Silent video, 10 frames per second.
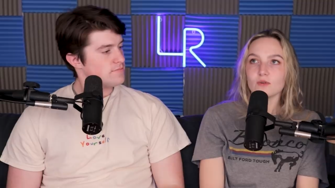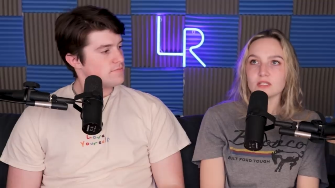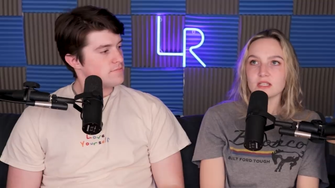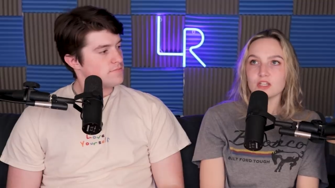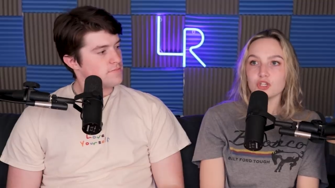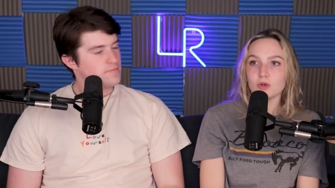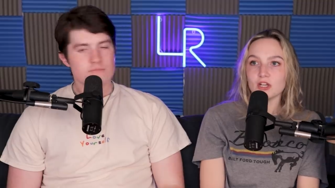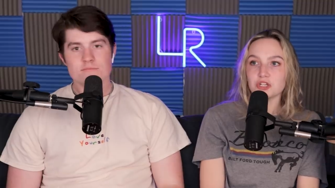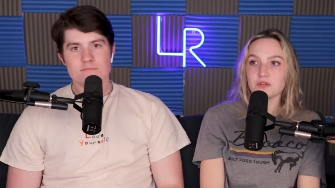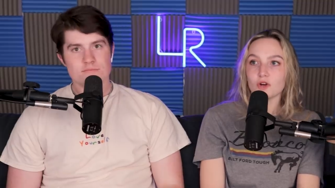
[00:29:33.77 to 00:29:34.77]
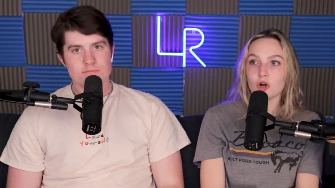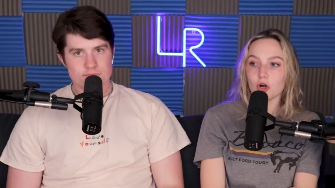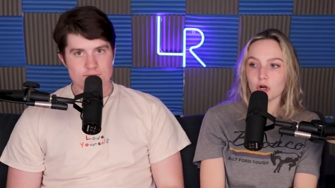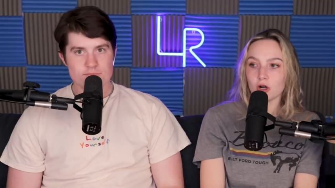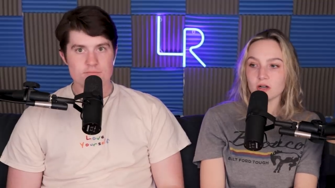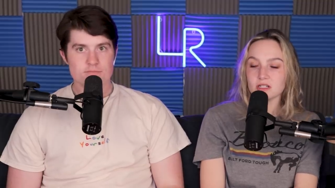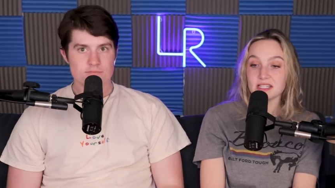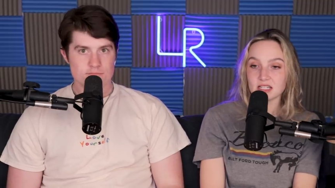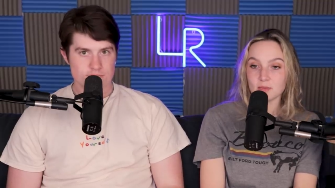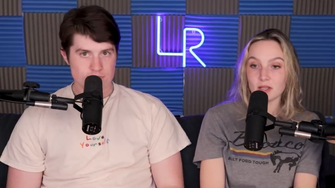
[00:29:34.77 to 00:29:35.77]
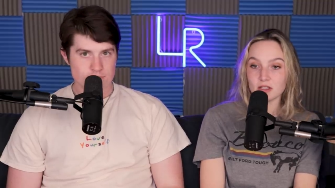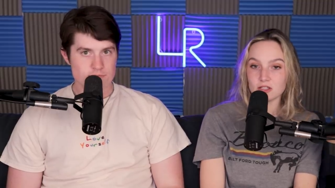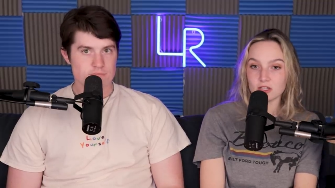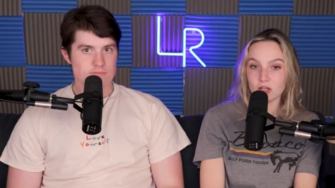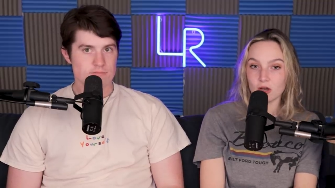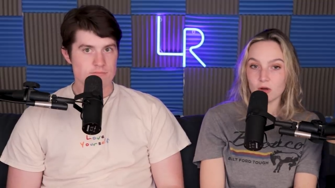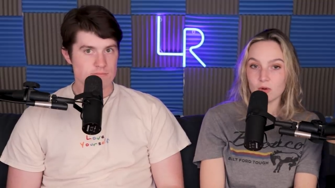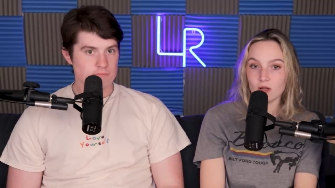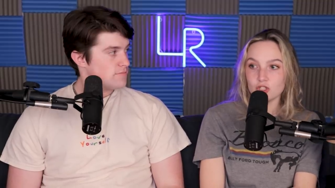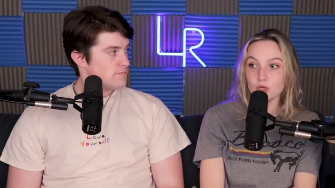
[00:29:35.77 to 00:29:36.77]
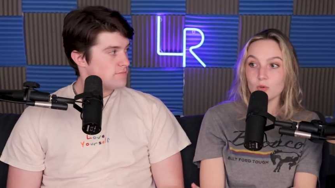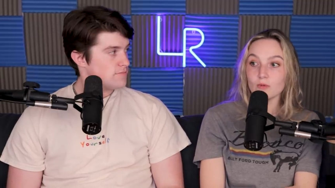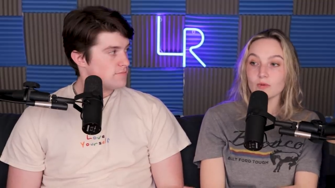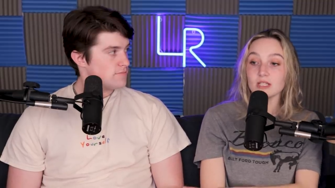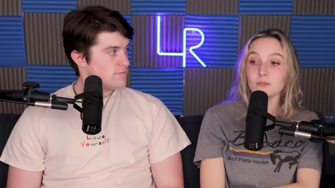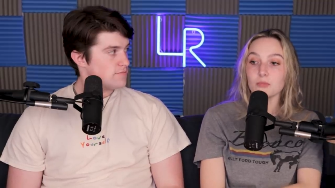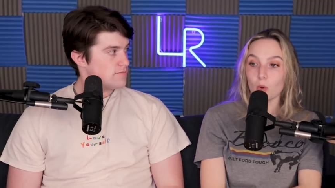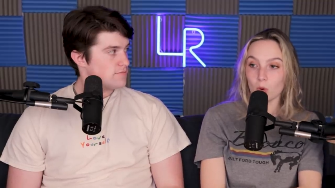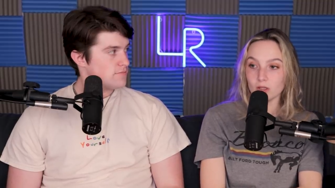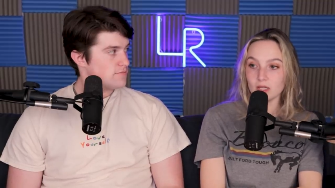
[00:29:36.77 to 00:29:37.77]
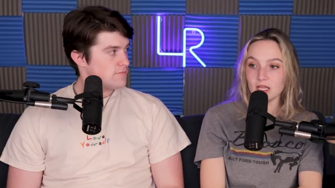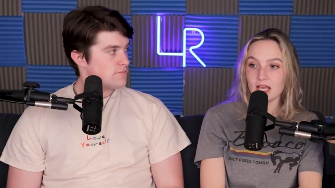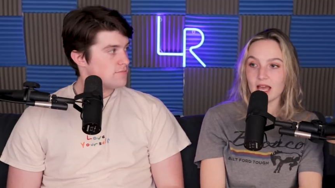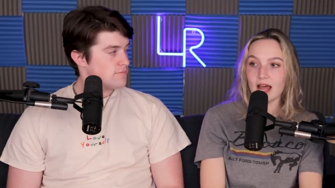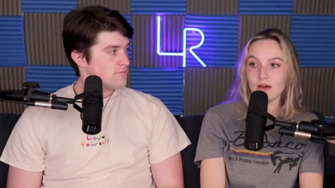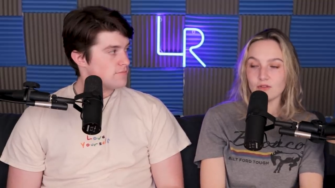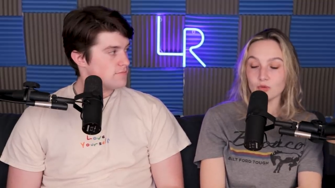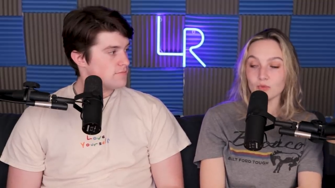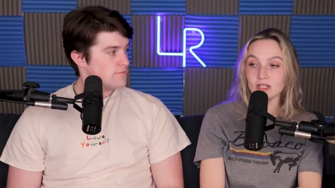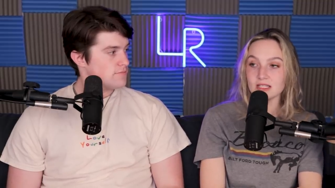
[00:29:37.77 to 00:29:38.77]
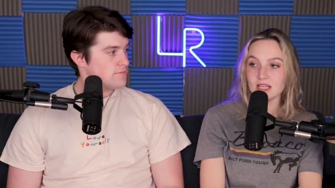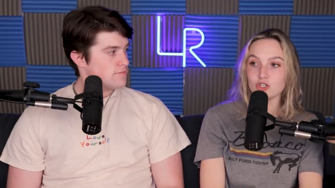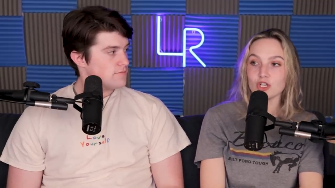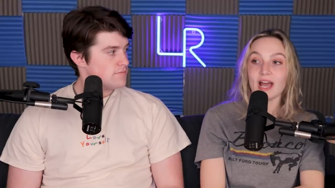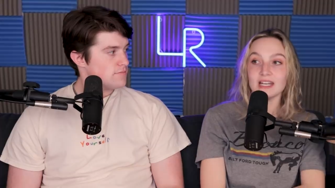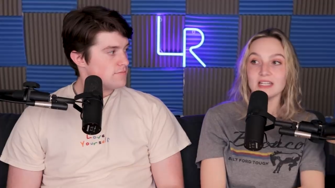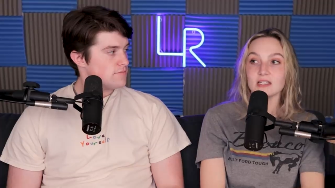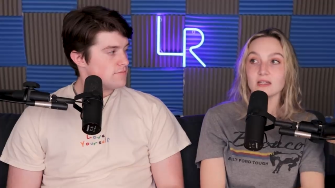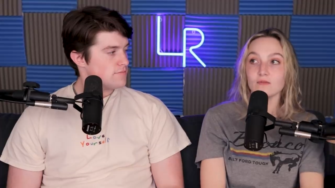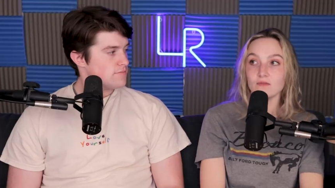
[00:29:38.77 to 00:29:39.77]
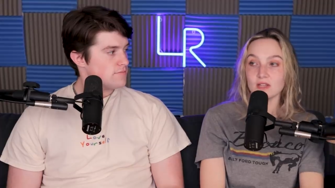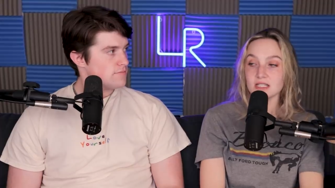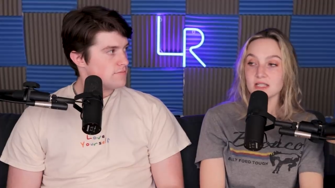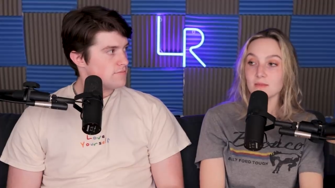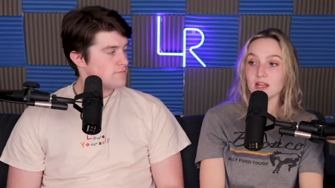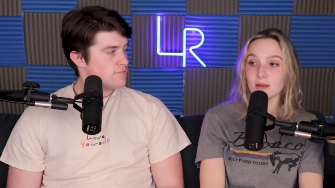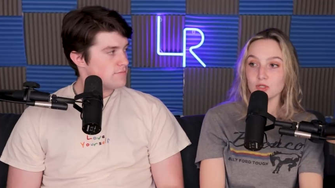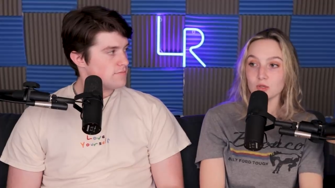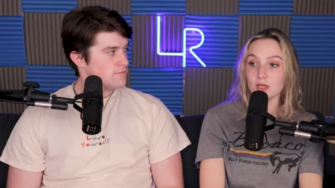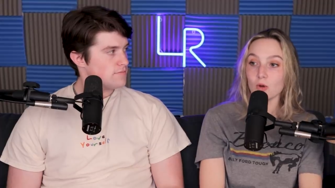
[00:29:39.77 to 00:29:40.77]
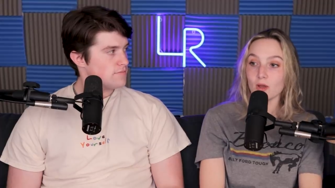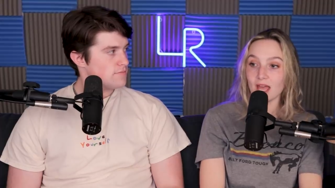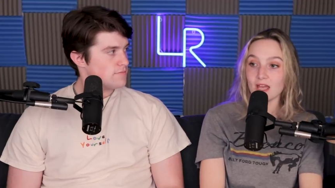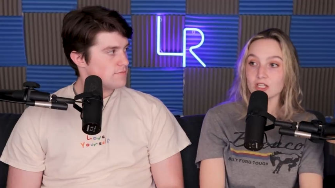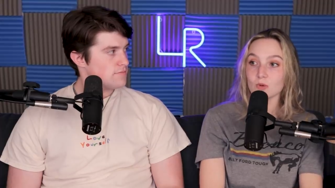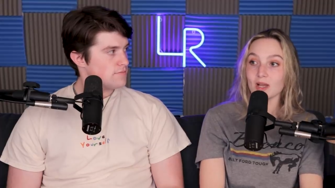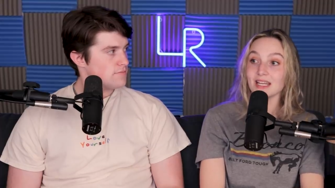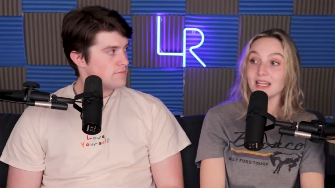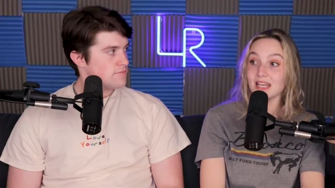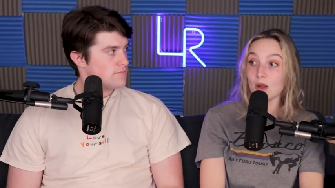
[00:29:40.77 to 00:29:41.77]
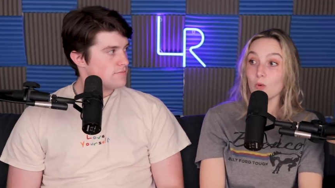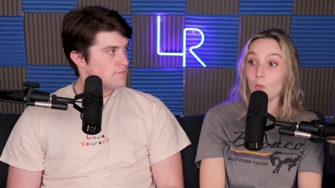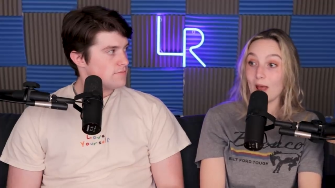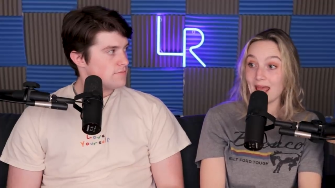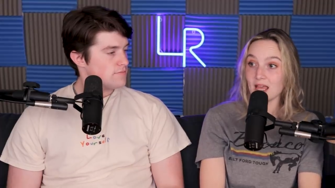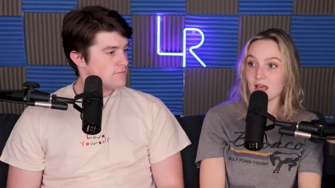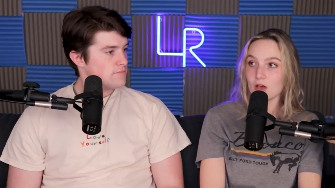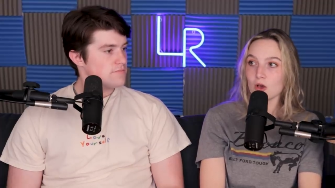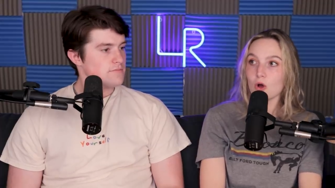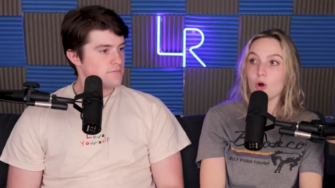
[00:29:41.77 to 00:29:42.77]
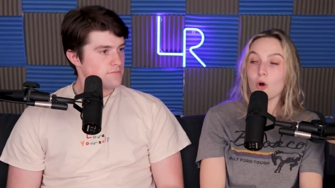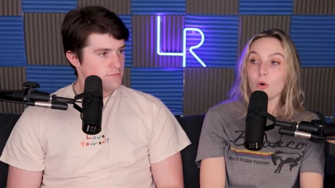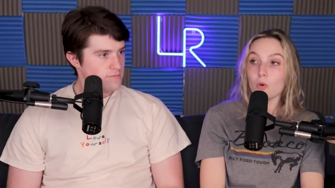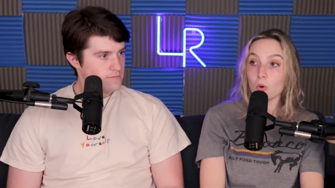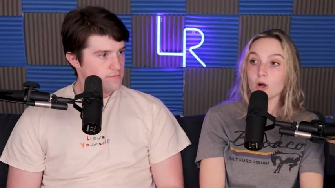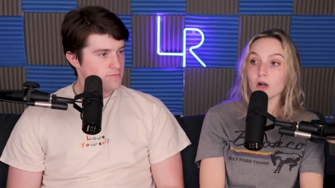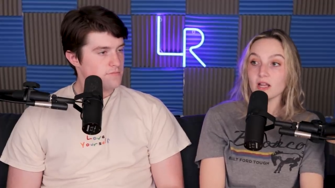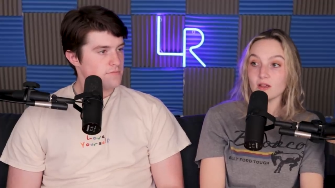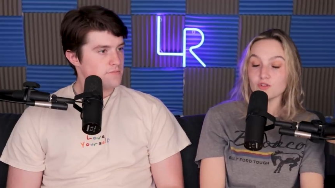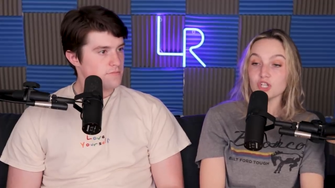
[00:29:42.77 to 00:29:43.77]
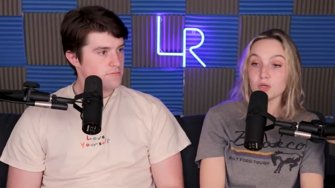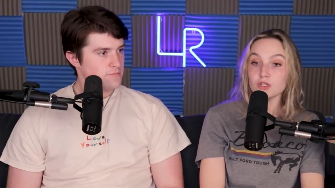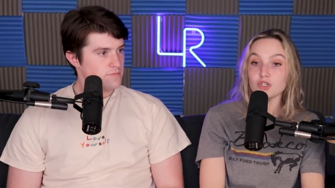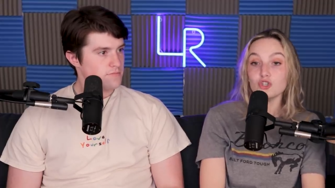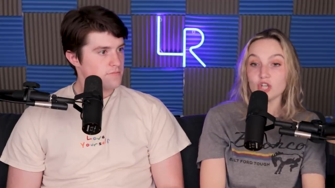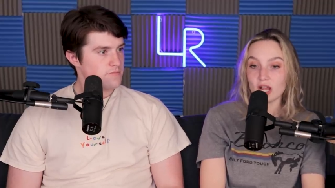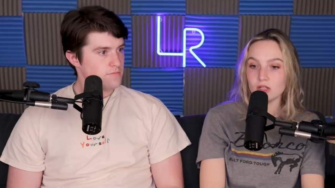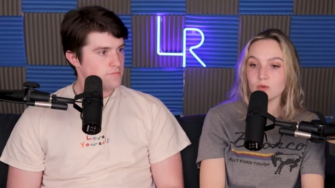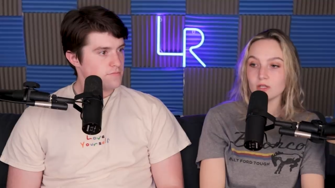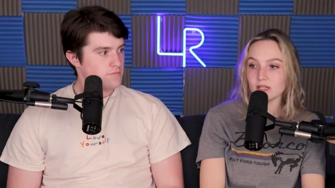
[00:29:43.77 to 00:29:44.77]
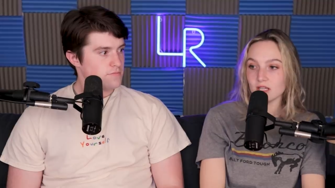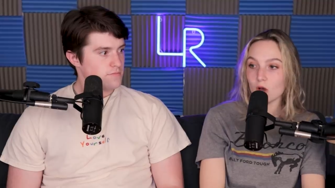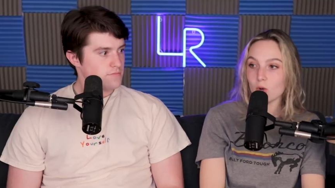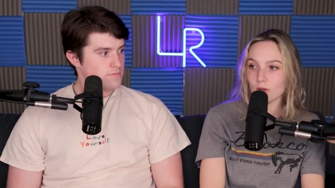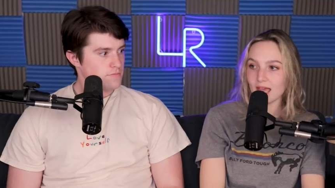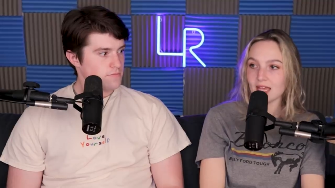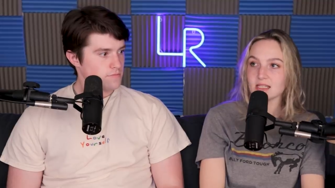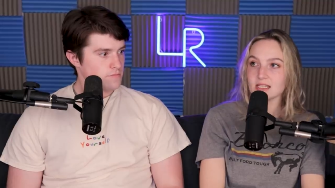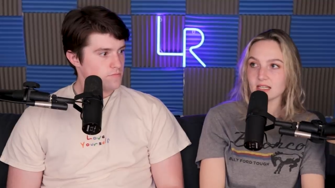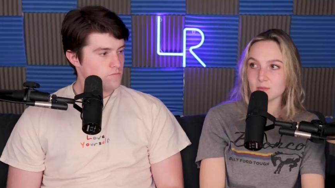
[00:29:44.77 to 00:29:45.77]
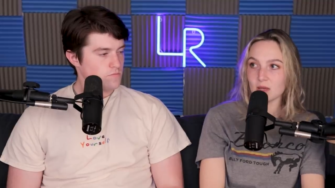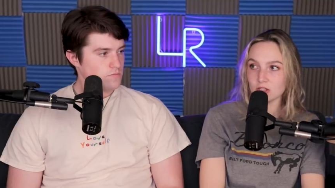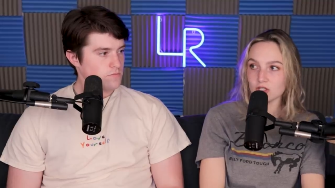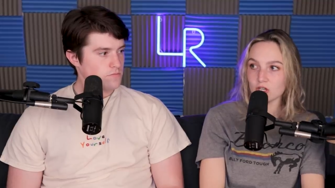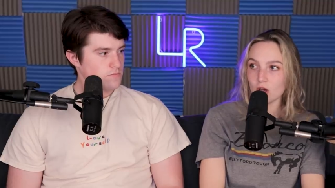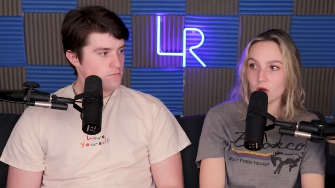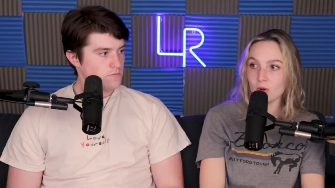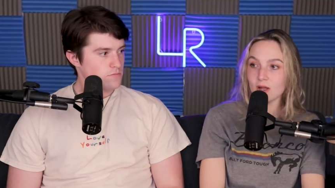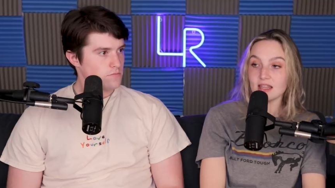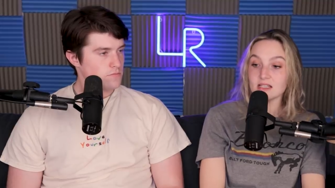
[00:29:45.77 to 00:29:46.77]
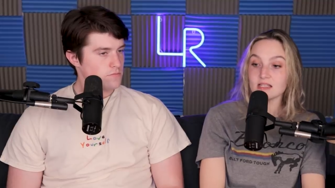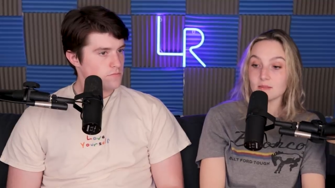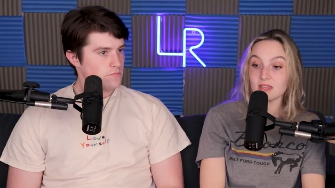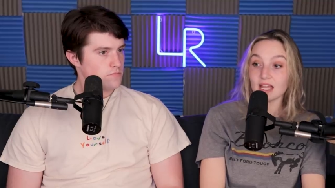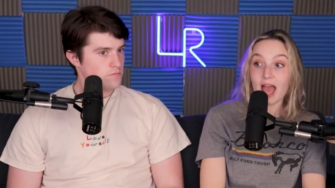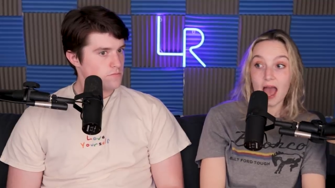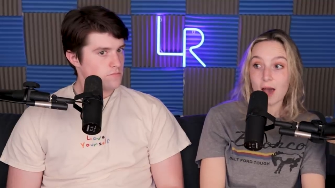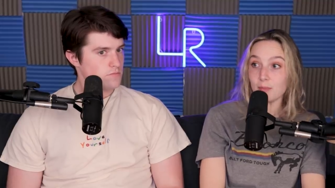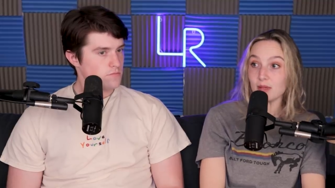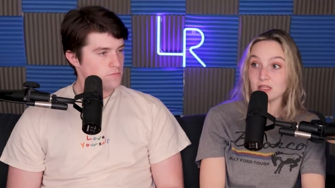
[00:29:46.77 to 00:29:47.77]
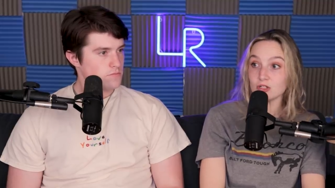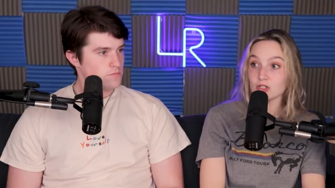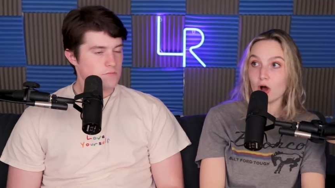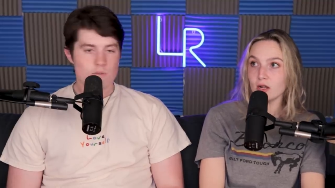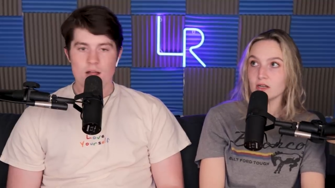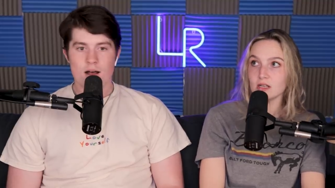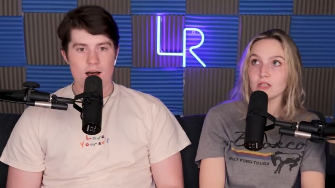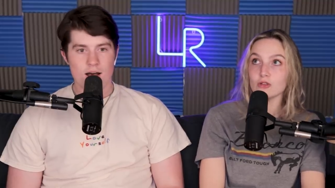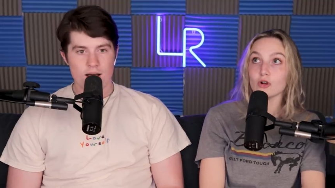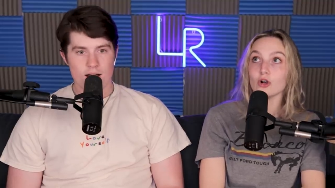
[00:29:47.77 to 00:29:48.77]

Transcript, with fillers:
Speaker 1: it was a situation of her six months ago doing really poorly and having the realization I need to convince them that I'm doing okay so I can get away. Mm. Or if she was genuinely okay six months ago and then something happened on either